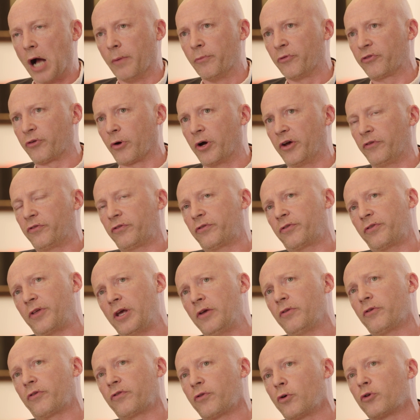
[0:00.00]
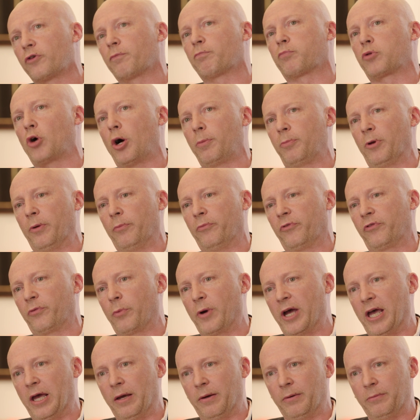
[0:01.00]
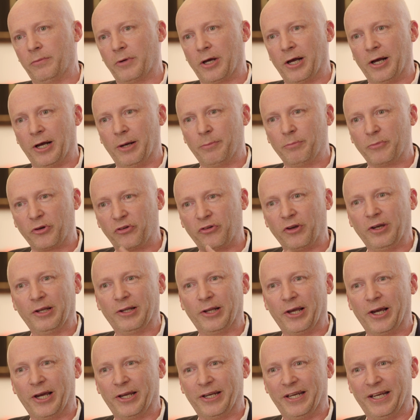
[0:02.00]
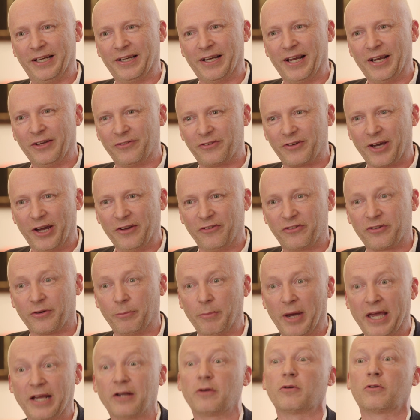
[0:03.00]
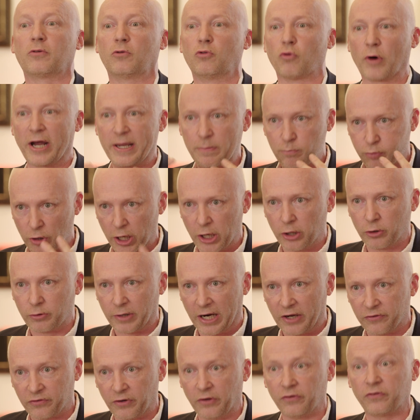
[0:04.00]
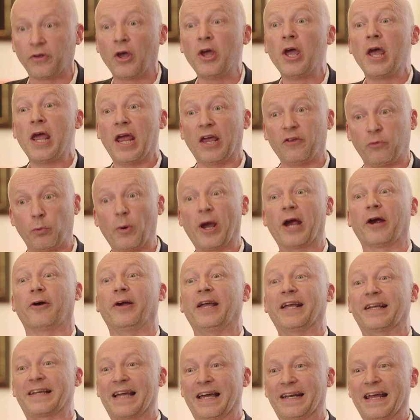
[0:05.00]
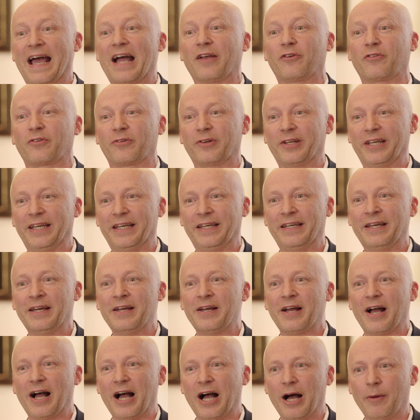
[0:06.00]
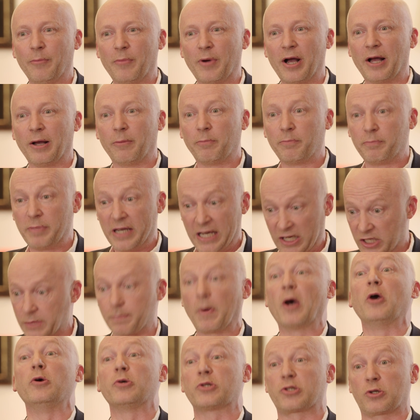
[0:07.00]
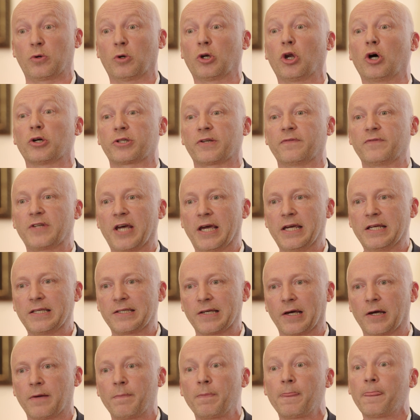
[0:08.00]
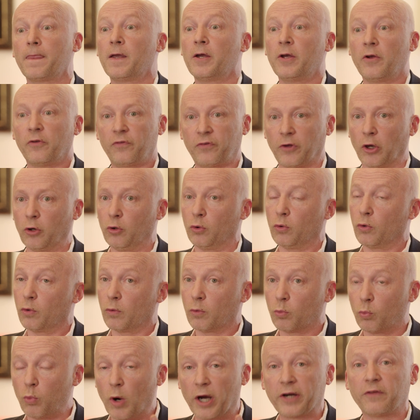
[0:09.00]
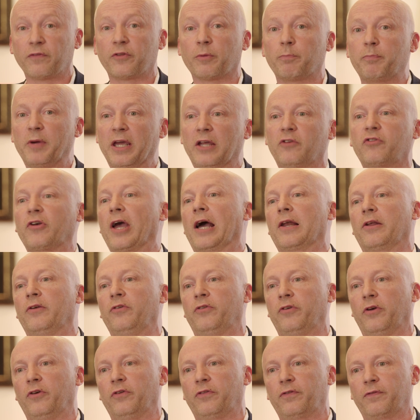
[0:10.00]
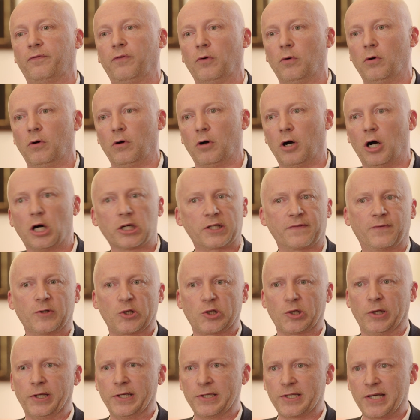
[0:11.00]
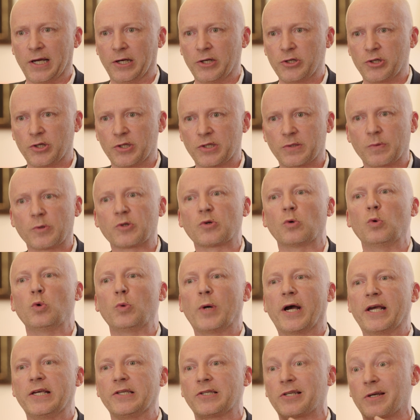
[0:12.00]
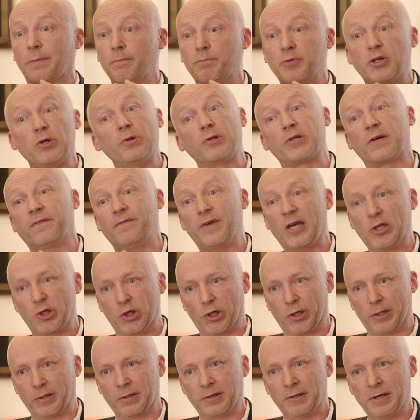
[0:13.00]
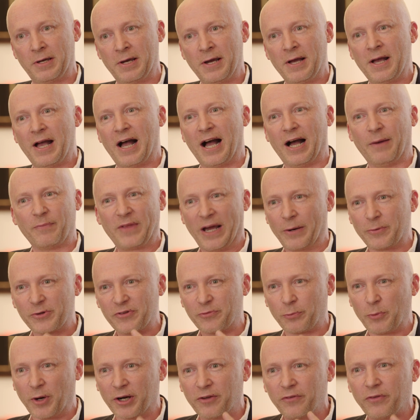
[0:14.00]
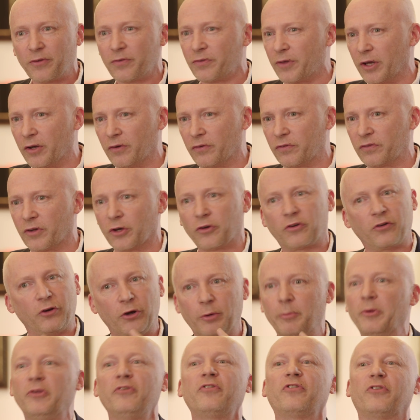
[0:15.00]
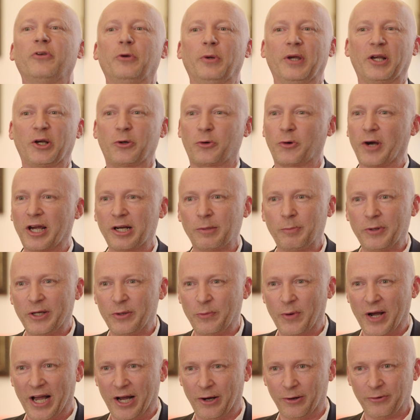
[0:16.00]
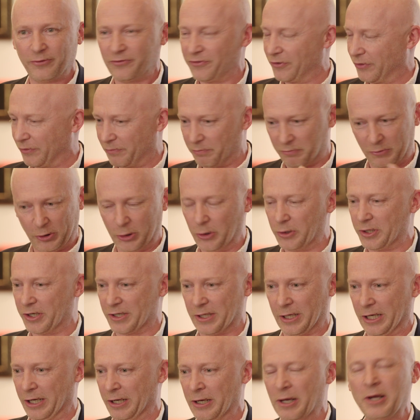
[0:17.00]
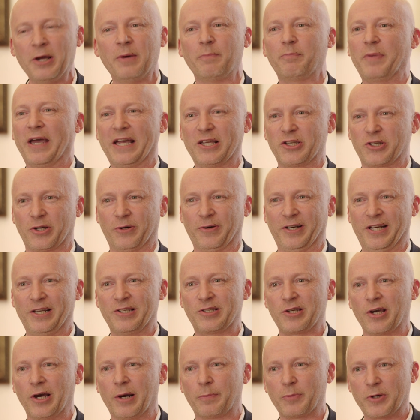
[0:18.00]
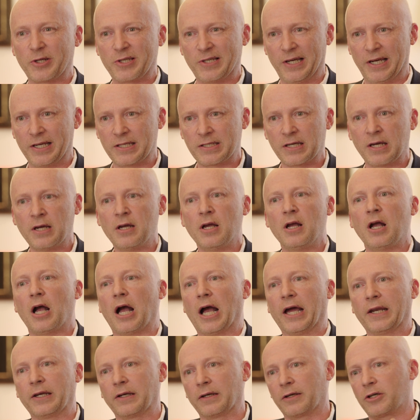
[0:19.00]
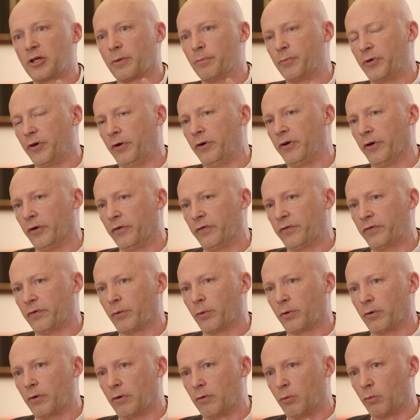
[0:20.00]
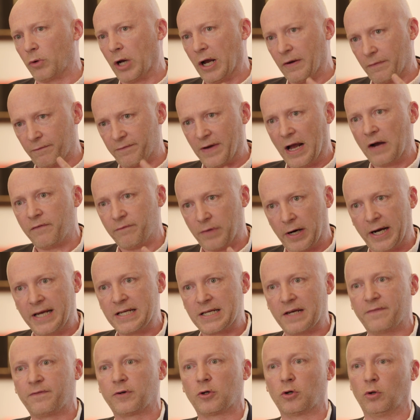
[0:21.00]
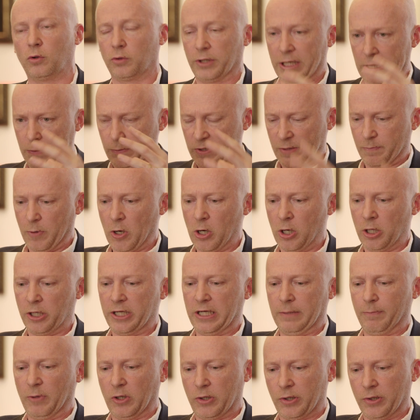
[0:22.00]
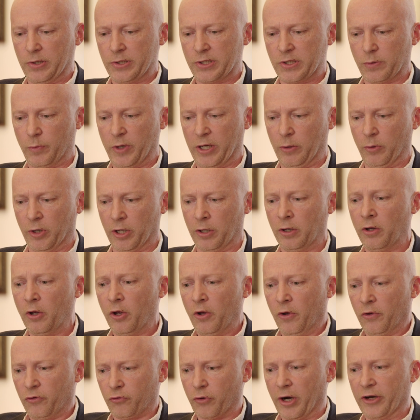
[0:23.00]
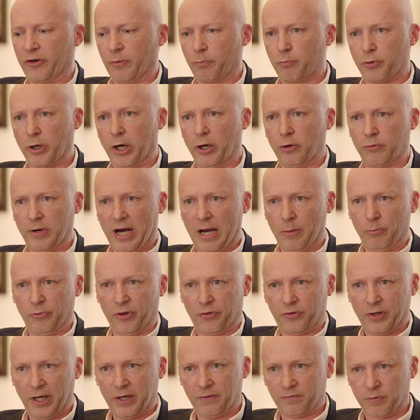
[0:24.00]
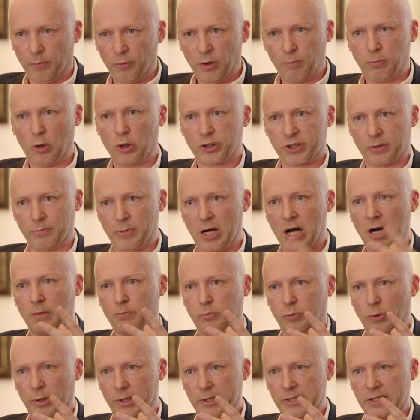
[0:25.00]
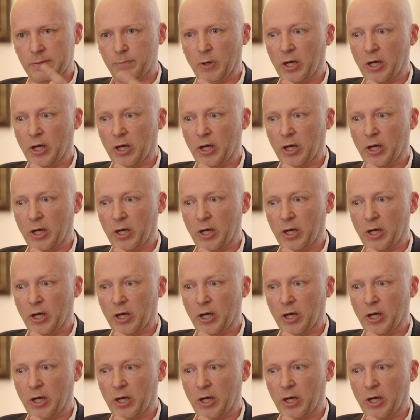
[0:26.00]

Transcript: So I think the sort of problems where machine learning is going to make great progress is where it can actually be exposed to a lot of data. So one of the big challenges for artificial intelligence was always computer vision. That was one of the things that humans do incredibly well, to look at a picture and interpret it, and computers found very difficult. And it was partly because we were trying to program the thing from the bottom upwards.